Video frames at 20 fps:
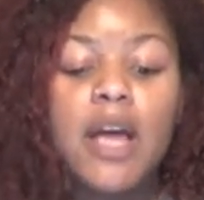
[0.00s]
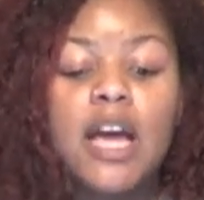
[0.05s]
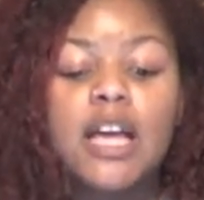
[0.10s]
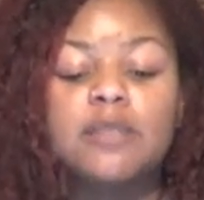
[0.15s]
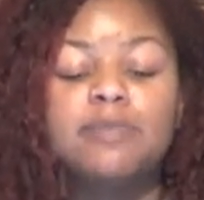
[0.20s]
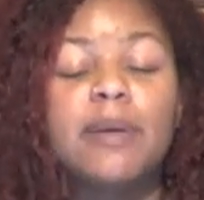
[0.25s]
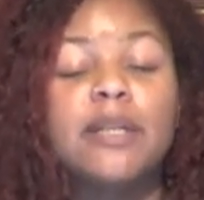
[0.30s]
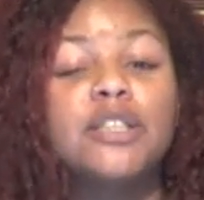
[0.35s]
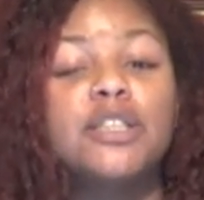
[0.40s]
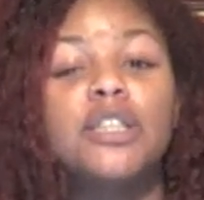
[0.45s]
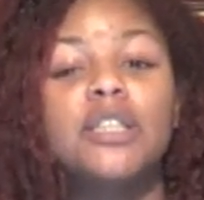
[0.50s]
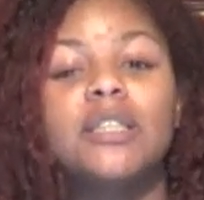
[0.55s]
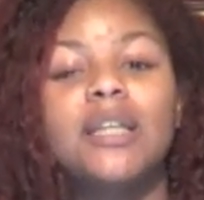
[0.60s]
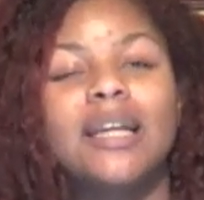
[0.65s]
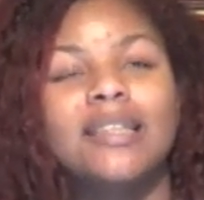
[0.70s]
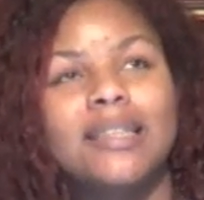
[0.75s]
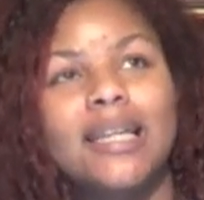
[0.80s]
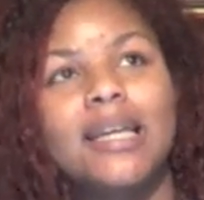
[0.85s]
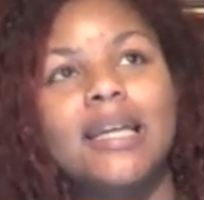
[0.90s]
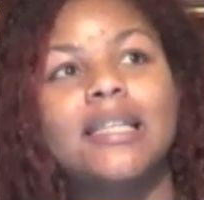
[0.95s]
Especially,
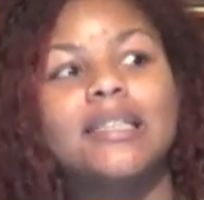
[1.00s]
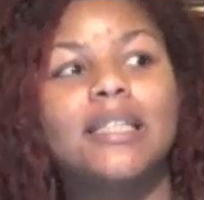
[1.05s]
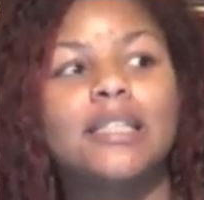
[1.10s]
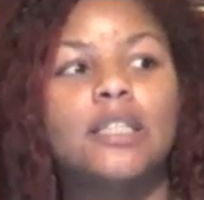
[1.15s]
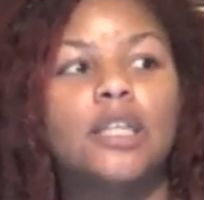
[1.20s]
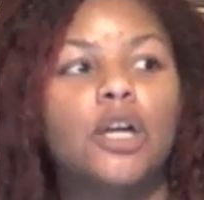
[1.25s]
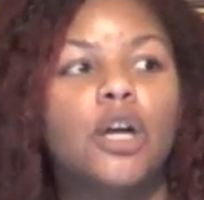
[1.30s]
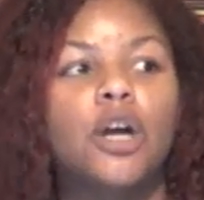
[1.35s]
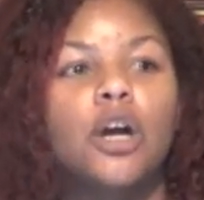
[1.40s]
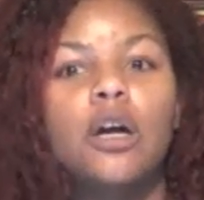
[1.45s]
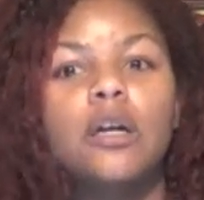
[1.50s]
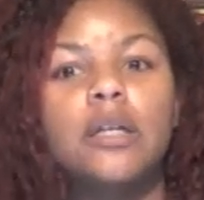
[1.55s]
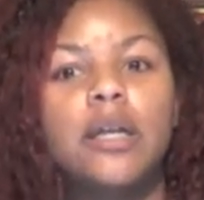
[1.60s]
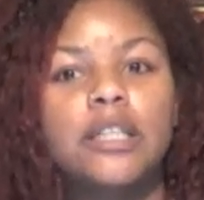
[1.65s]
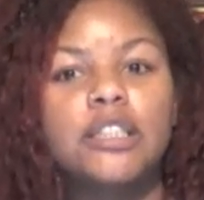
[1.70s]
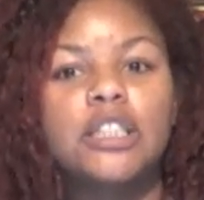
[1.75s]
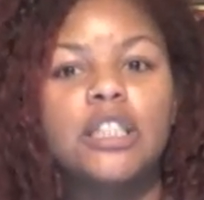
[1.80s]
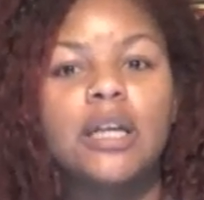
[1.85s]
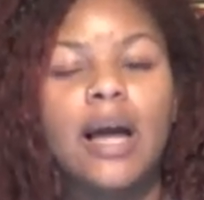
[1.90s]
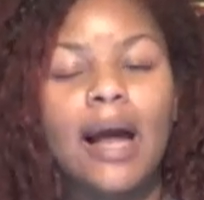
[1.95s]
I think, because it's the girl
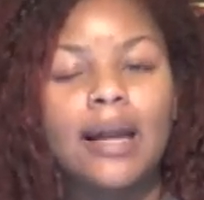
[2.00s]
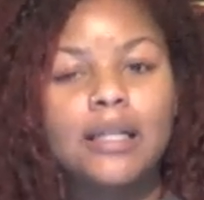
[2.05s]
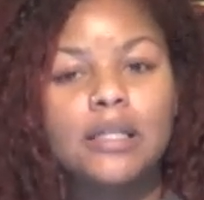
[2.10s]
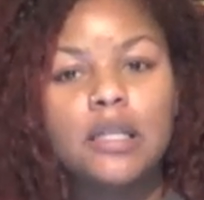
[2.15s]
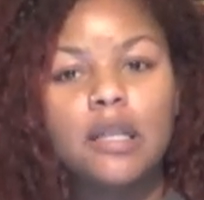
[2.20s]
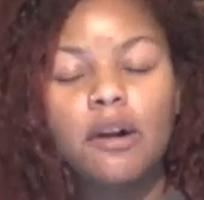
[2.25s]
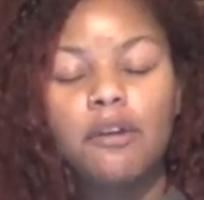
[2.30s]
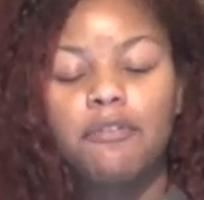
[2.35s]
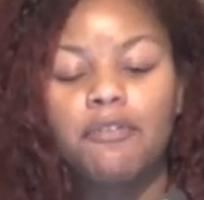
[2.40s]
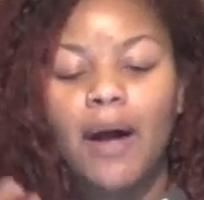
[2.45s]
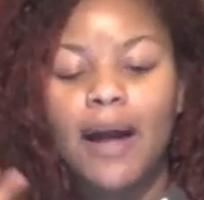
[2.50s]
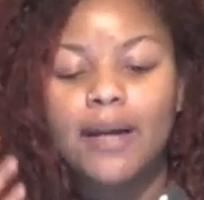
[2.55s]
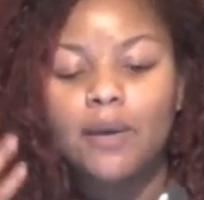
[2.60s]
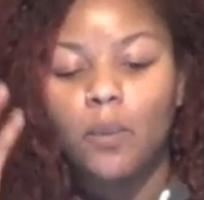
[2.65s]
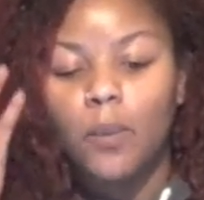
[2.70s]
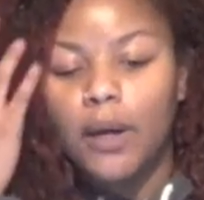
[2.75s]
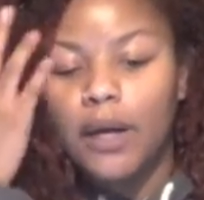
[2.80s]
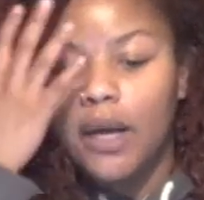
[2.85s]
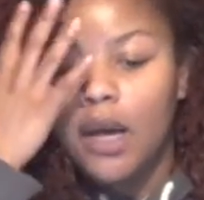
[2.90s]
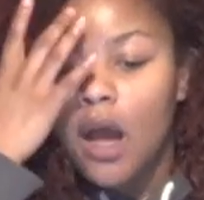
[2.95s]
that she got into the
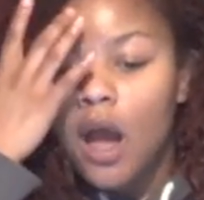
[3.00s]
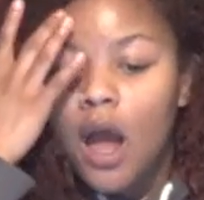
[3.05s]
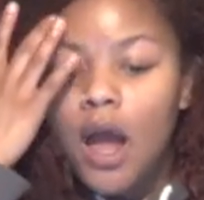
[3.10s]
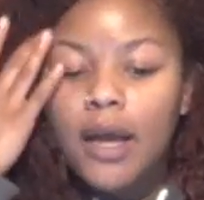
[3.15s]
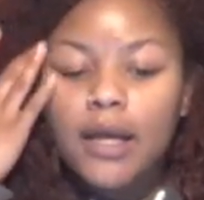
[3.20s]
fight with.